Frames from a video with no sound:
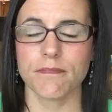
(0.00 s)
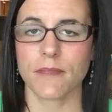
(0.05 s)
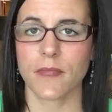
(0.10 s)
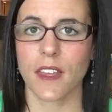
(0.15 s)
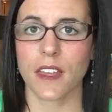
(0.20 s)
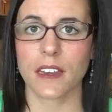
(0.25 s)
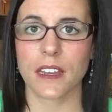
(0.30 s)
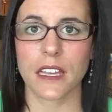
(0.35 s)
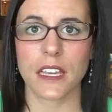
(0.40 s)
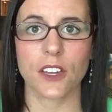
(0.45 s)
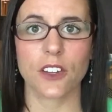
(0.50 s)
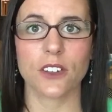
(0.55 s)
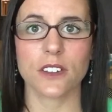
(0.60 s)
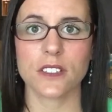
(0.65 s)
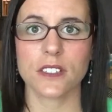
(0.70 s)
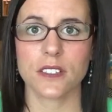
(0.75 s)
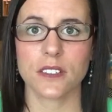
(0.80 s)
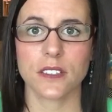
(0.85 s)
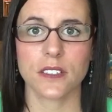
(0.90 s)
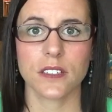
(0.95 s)
and
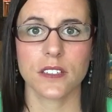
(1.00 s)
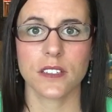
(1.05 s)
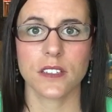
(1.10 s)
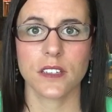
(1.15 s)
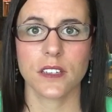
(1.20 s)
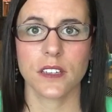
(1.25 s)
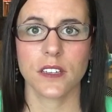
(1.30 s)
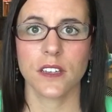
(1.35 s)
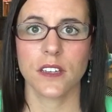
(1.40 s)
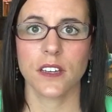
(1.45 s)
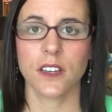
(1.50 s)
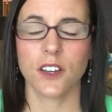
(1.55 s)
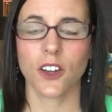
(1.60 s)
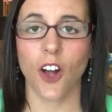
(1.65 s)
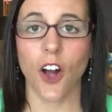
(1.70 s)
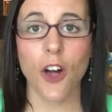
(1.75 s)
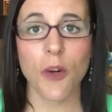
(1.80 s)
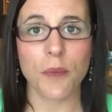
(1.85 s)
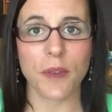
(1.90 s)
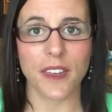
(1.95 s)
guilt.
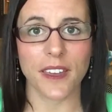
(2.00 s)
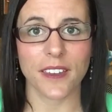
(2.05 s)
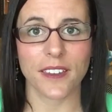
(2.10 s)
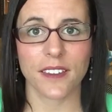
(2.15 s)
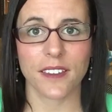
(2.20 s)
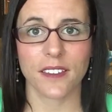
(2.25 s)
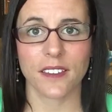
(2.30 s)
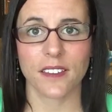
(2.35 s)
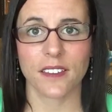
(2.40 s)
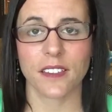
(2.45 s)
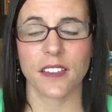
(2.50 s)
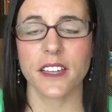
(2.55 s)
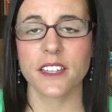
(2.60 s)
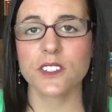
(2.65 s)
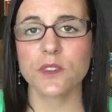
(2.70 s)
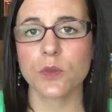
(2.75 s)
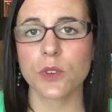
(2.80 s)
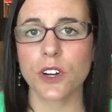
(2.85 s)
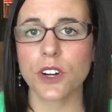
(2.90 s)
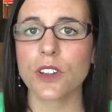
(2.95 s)
Call me.
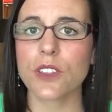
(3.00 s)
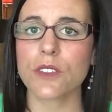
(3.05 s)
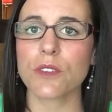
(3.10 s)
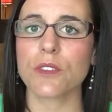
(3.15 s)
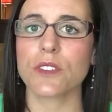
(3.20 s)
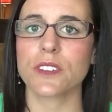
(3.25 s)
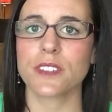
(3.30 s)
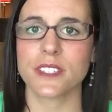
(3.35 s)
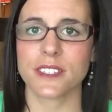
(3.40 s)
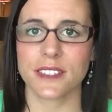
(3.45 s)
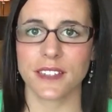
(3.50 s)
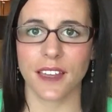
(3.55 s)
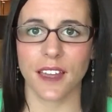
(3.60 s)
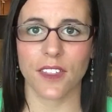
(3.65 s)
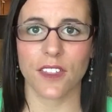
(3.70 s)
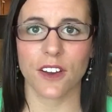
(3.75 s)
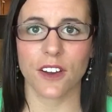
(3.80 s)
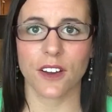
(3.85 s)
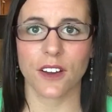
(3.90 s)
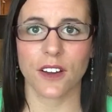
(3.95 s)
Let's work through this
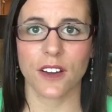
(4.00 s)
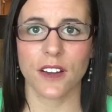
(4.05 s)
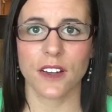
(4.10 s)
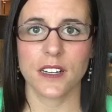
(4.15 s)
together.